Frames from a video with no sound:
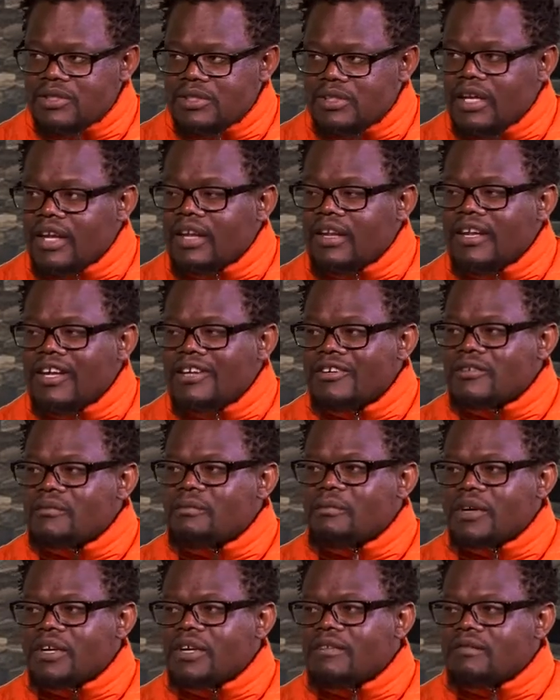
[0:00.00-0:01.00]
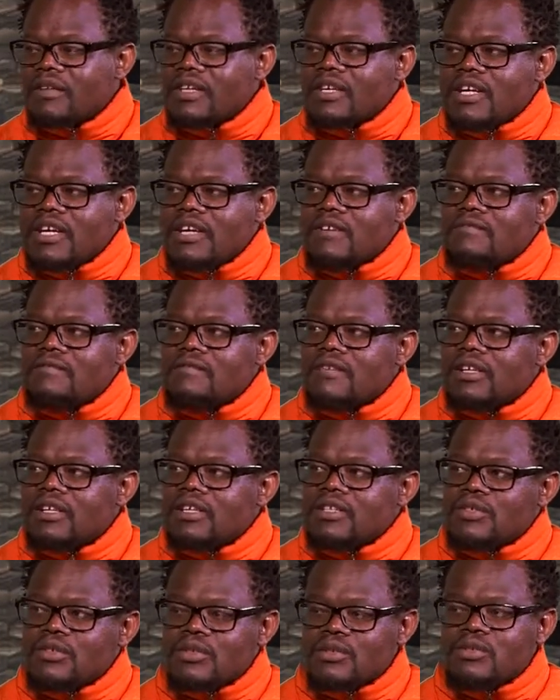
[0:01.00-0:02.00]
and they are not brave enough
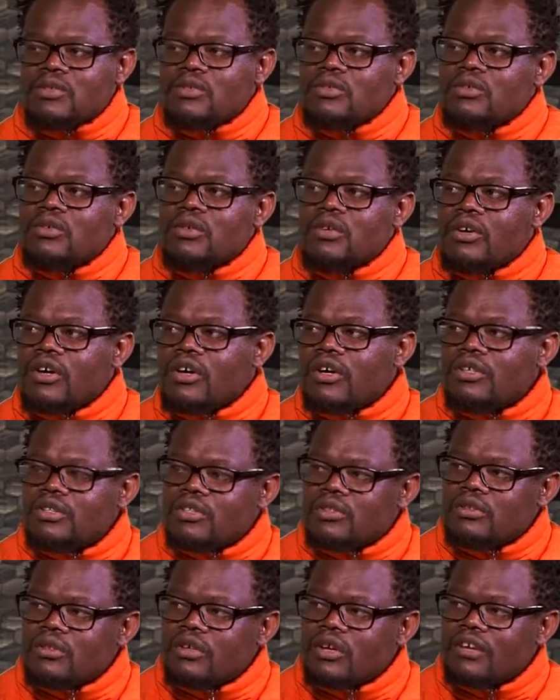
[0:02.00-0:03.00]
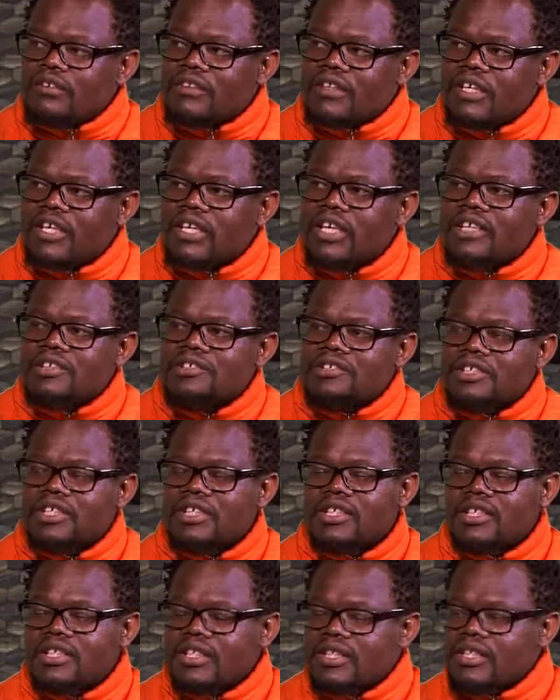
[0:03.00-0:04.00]
as you to go out there and share
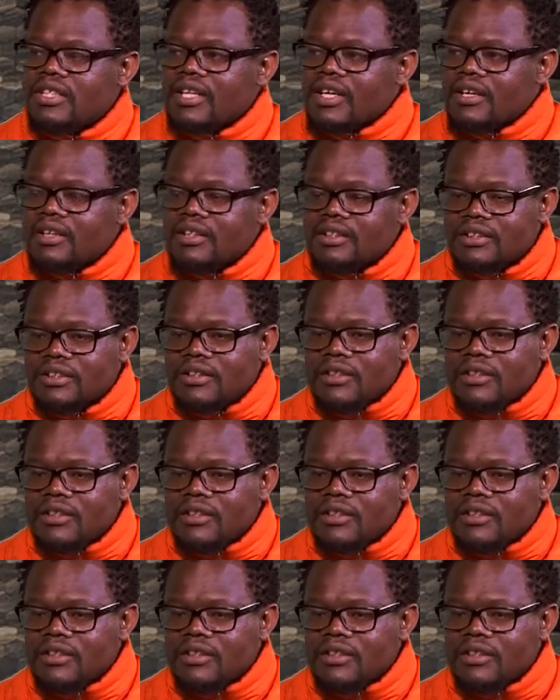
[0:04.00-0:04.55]
and encourage.